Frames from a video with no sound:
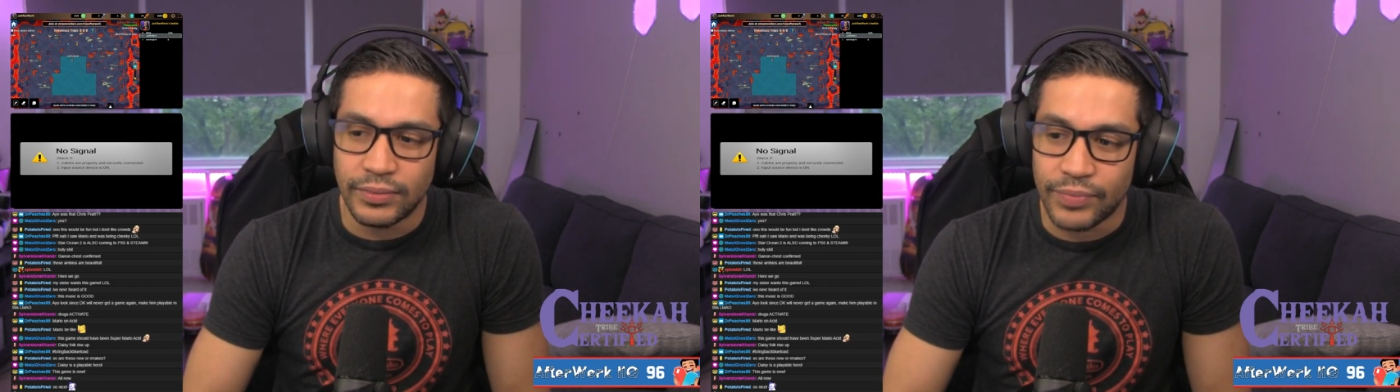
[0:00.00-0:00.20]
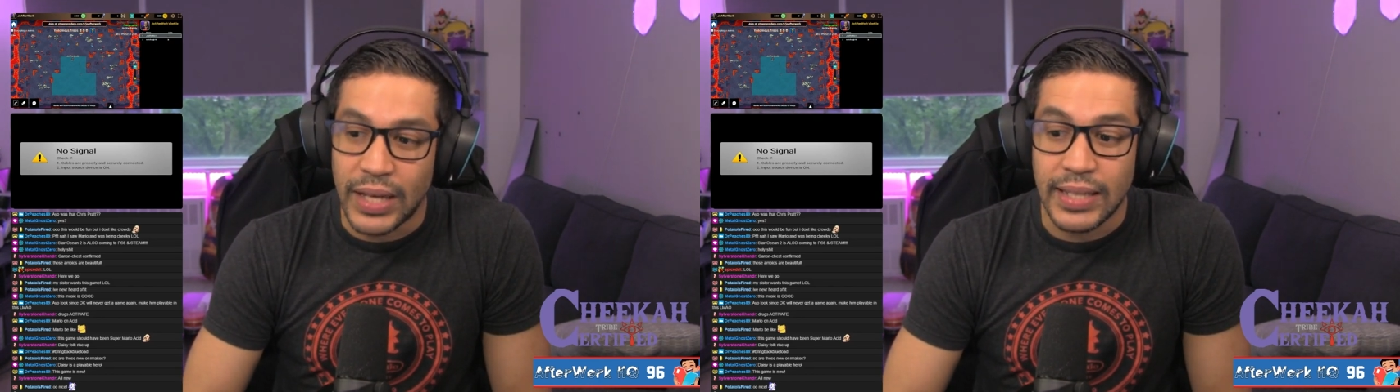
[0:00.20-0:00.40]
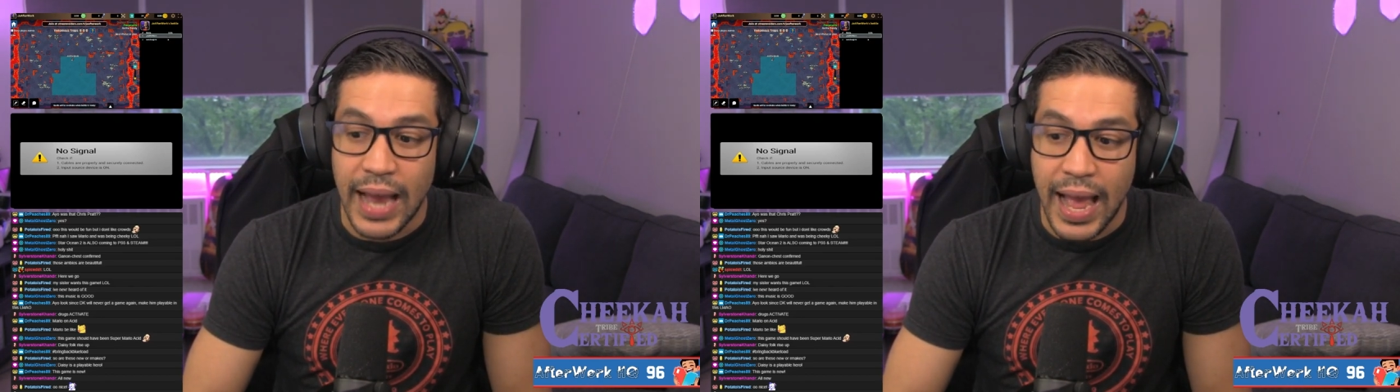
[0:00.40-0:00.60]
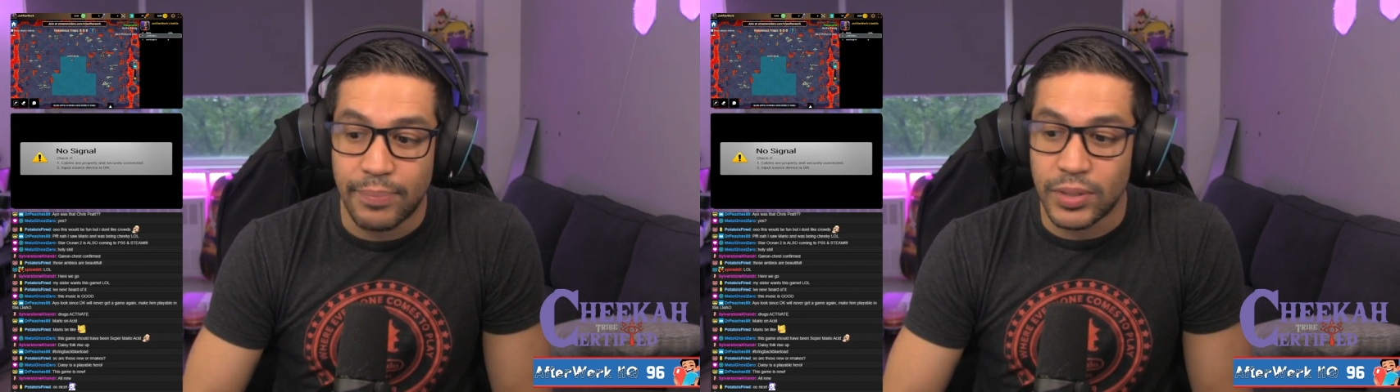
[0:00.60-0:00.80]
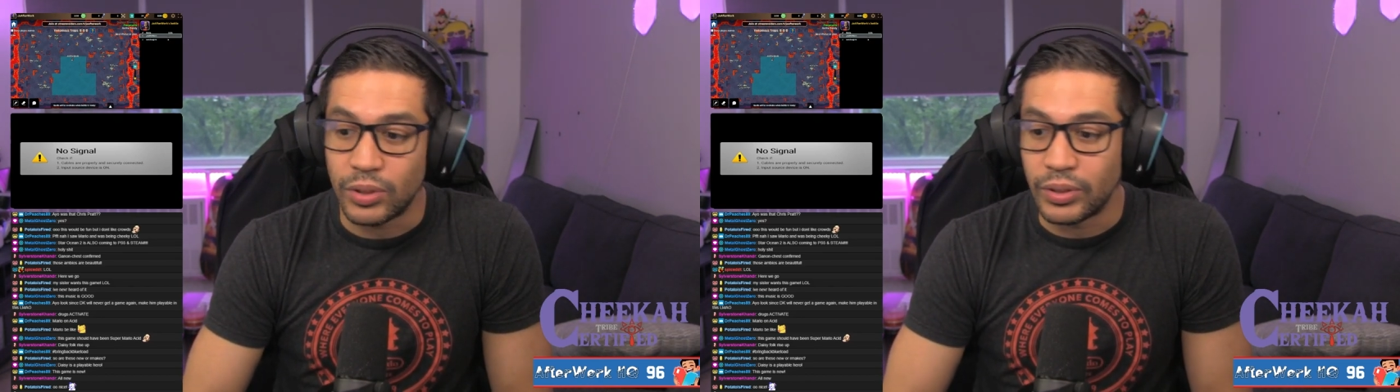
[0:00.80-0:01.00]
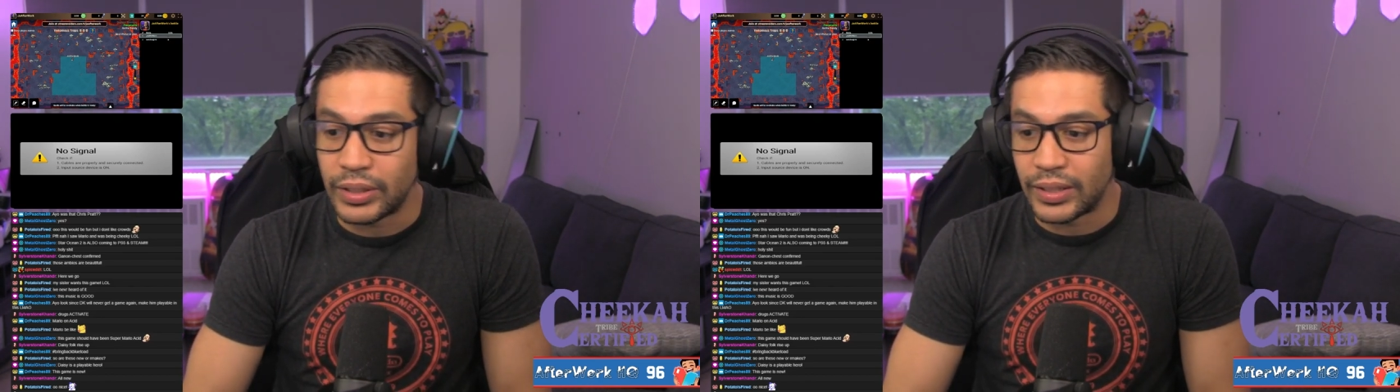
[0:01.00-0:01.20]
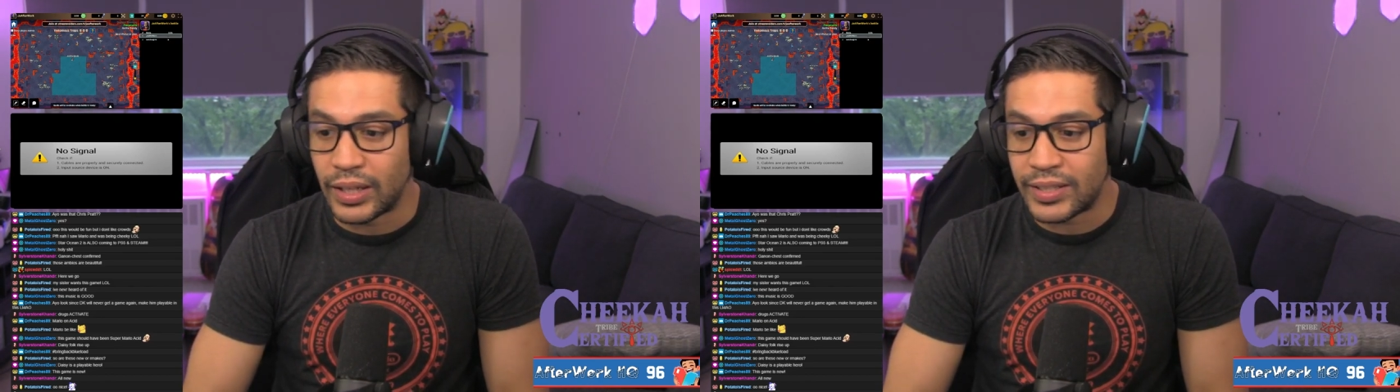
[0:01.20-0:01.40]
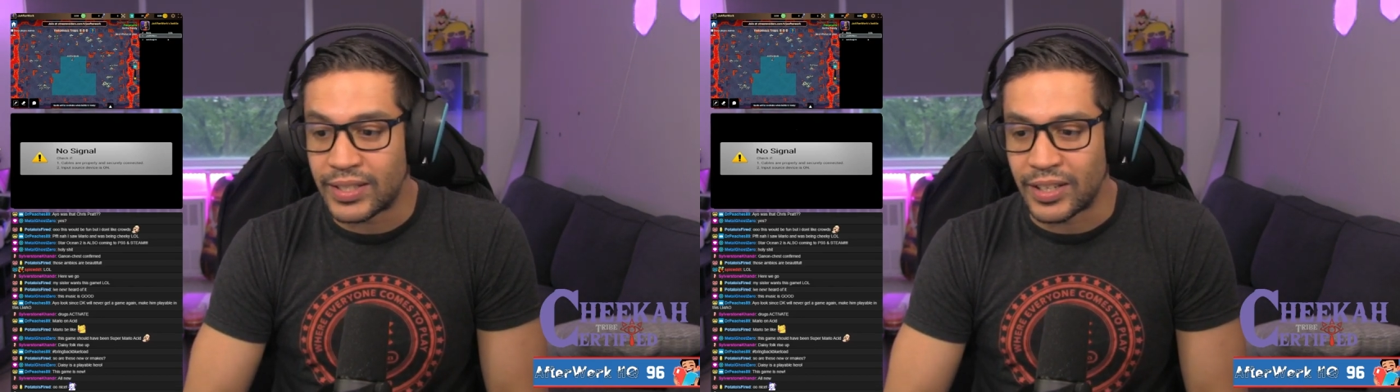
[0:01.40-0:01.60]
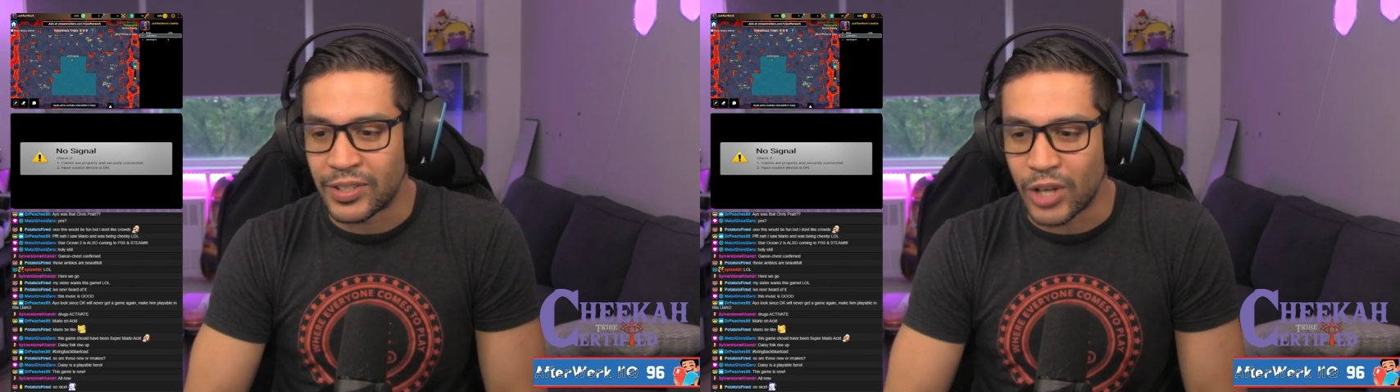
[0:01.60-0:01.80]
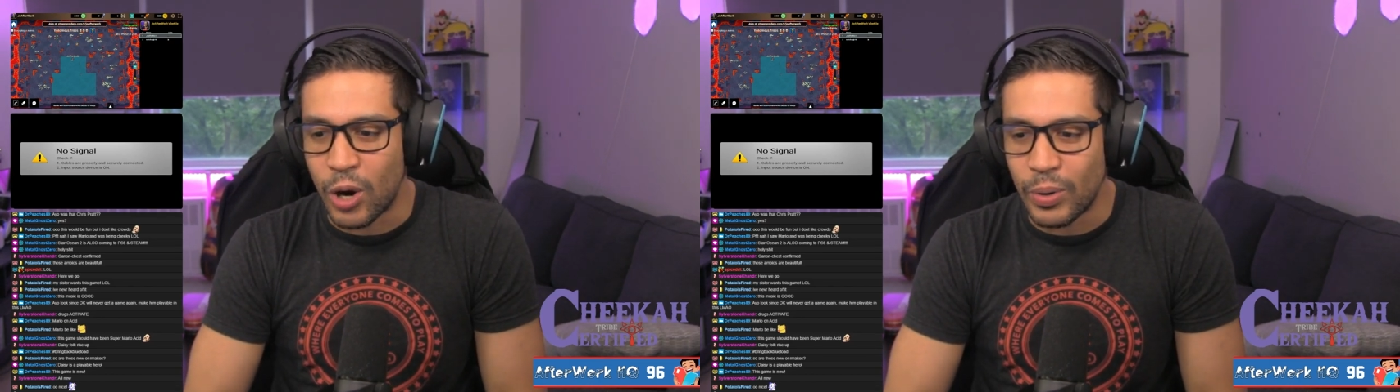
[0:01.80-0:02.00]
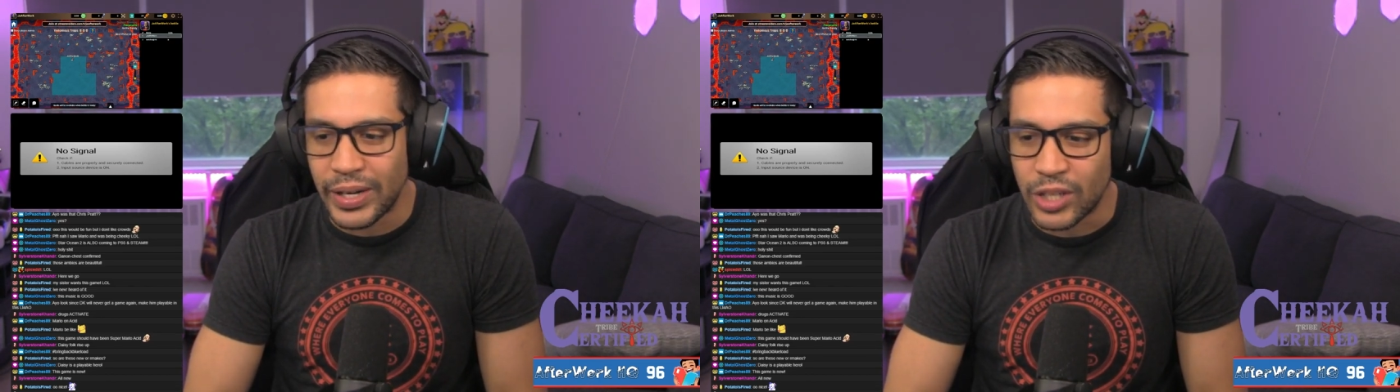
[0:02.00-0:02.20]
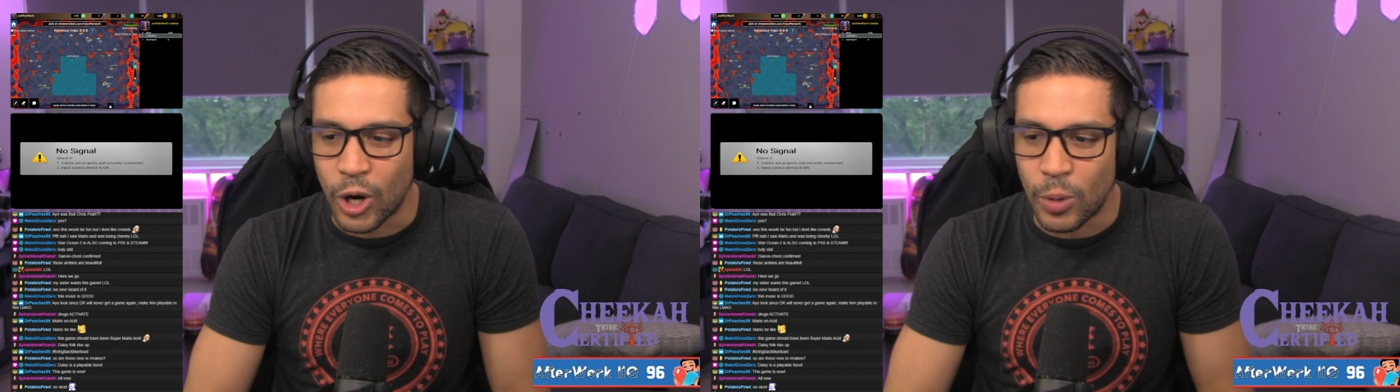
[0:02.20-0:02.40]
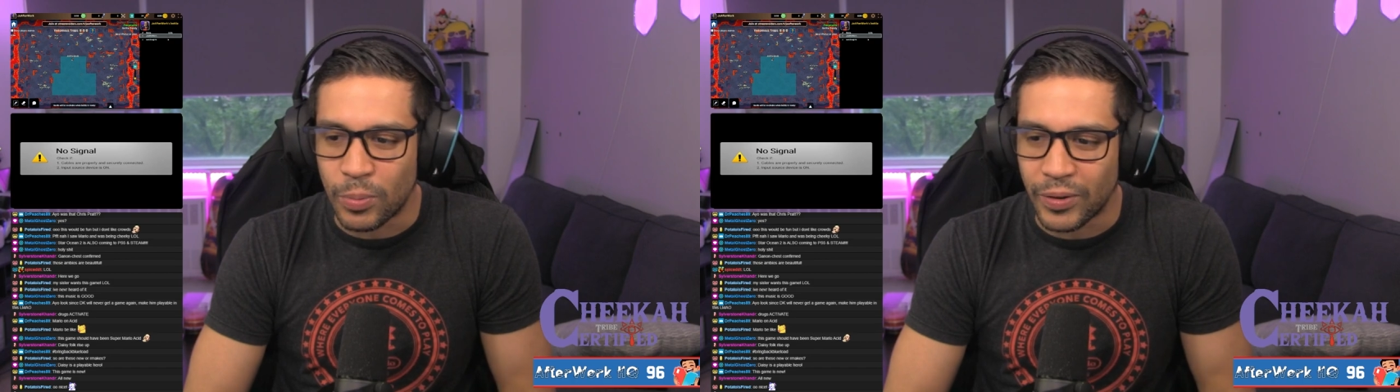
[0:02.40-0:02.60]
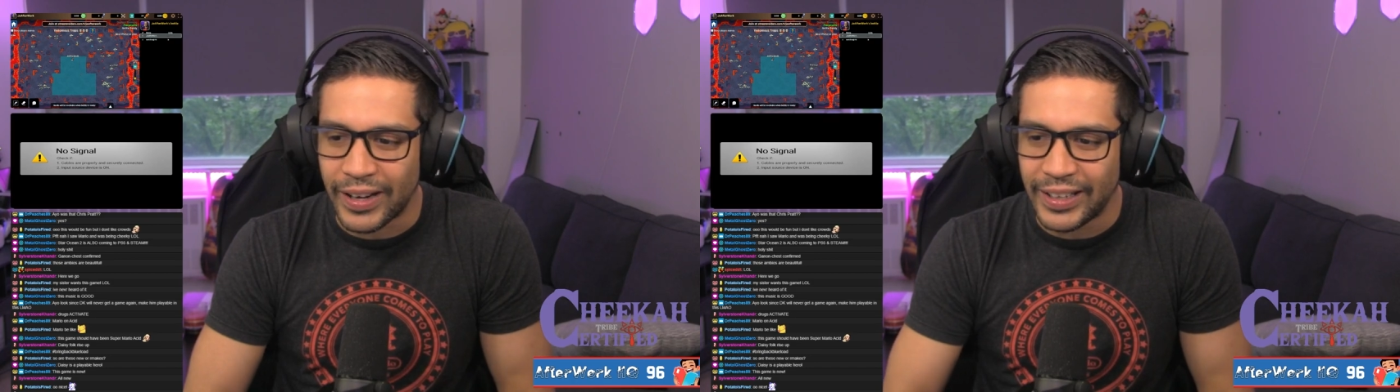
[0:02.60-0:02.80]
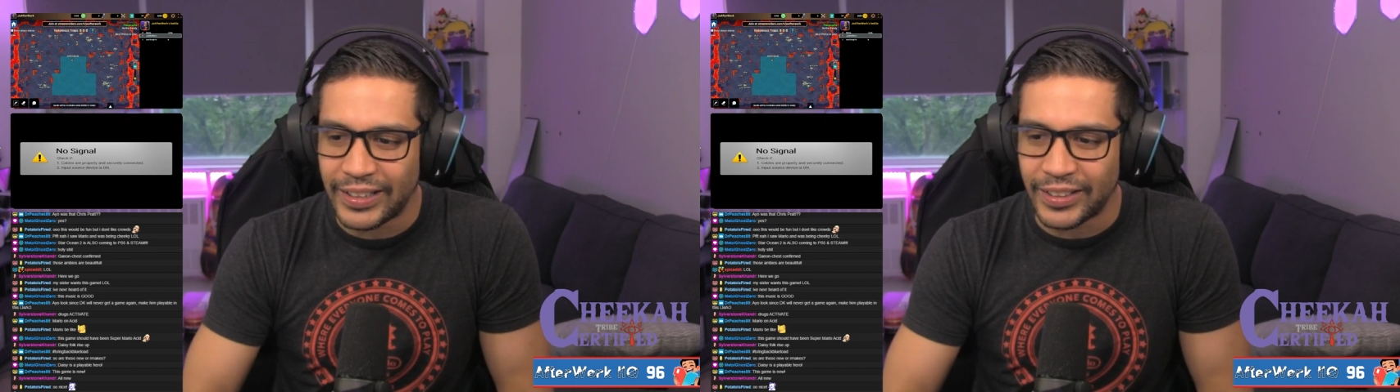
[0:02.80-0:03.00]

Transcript: That's absolutely nuts. There's always hope, right?